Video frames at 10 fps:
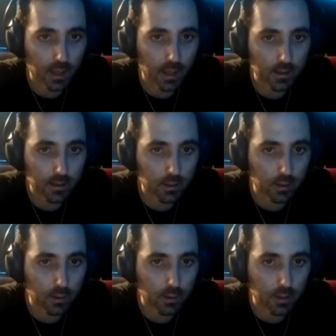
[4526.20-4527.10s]
that,
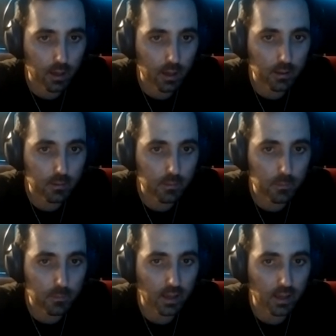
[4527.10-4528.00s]
you know, you're not
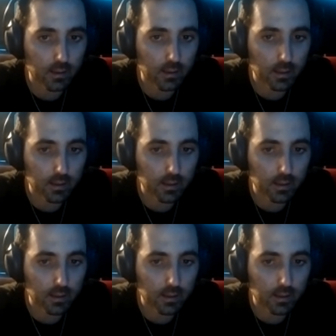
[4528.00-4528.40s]
being